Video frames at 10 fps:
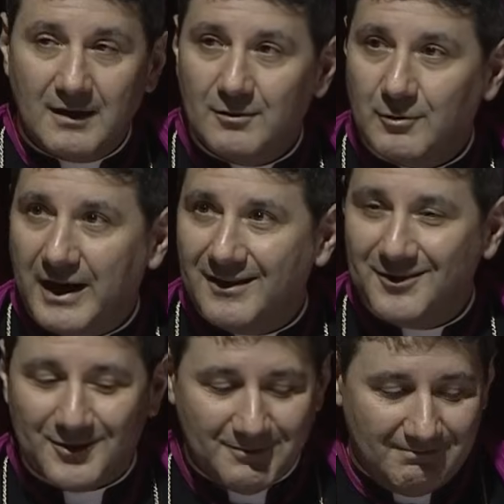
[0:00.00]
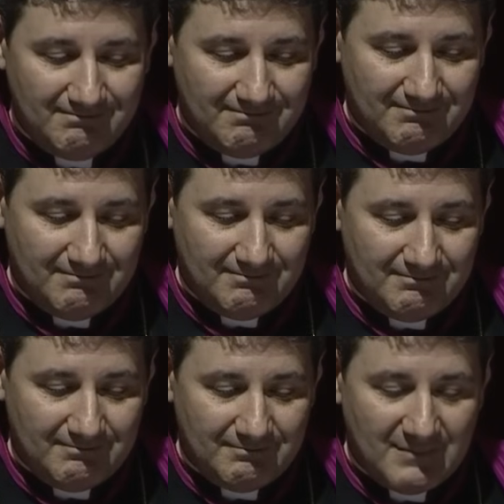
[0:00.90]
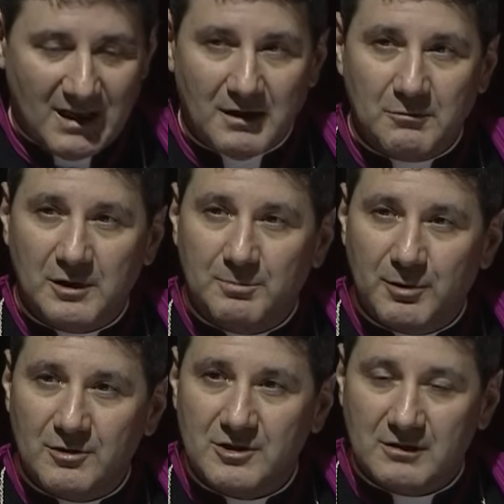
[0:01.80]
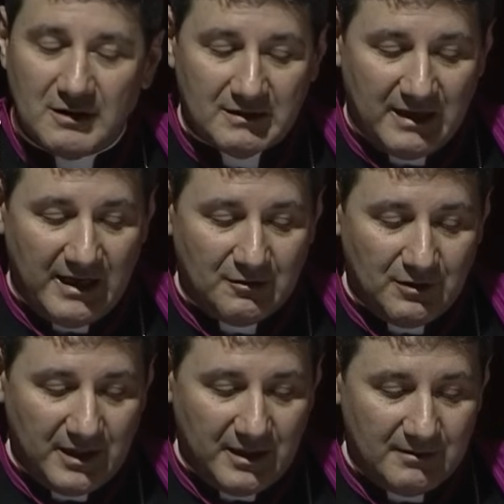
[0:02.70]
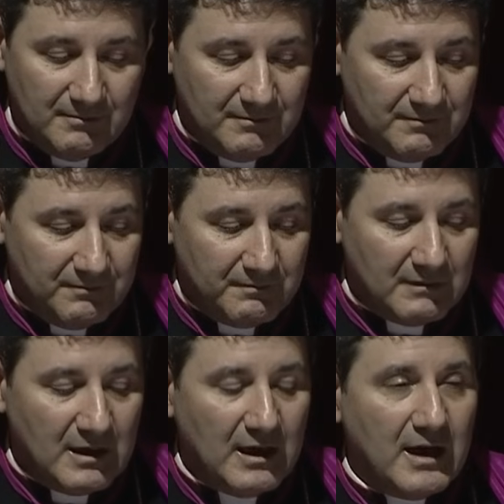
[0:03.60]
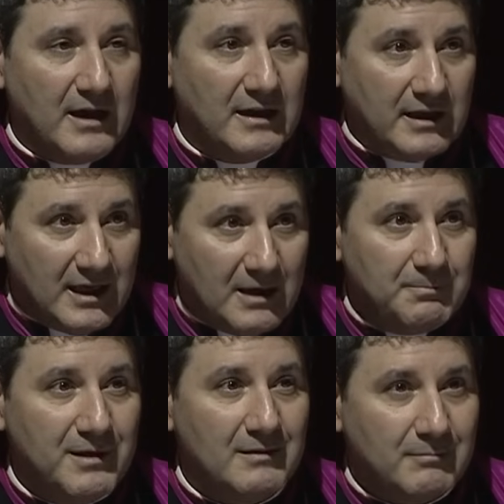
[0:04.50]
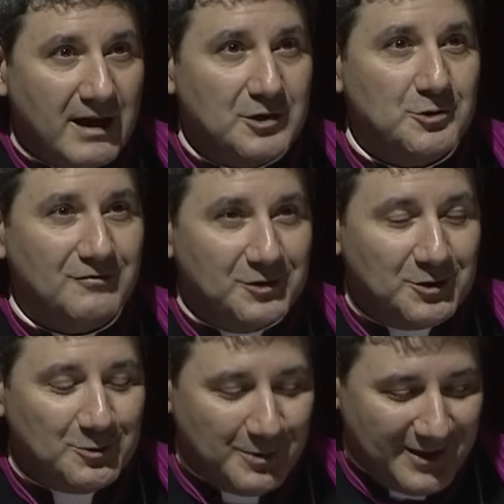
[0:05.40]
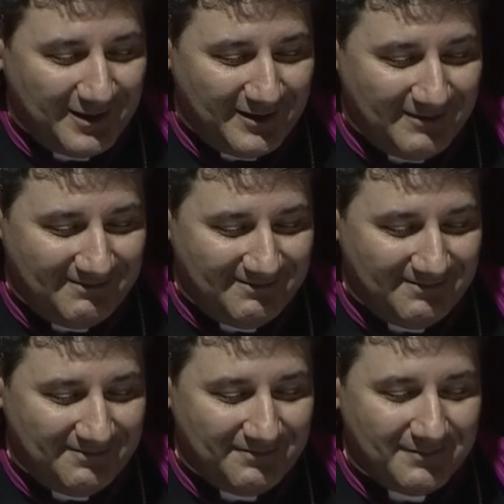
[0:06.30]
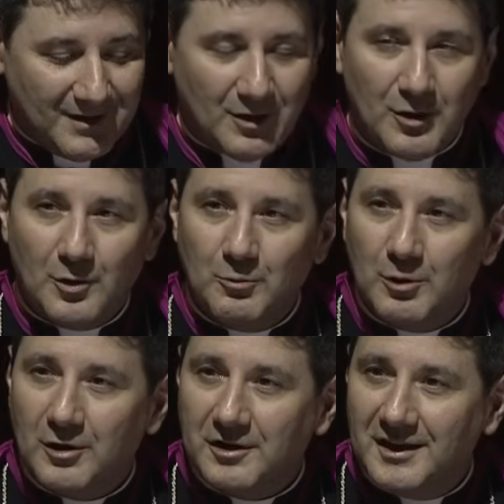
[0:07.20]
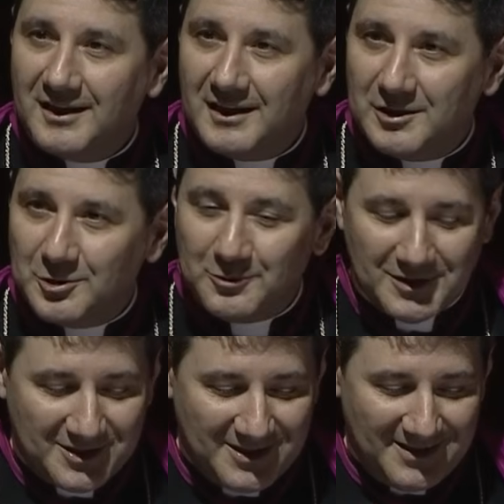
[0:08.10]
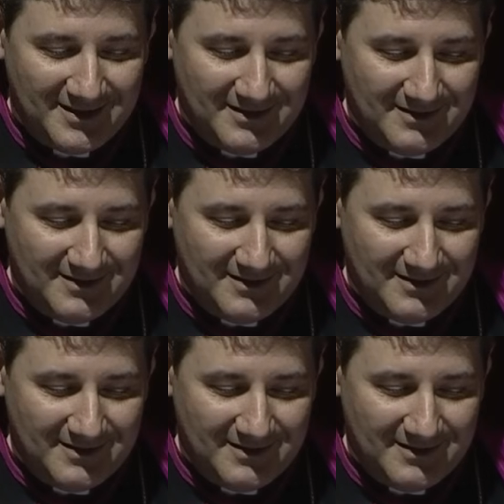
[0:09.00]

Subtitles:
Rather, with personal integrity and a heaping measure of goodwill, working in unison,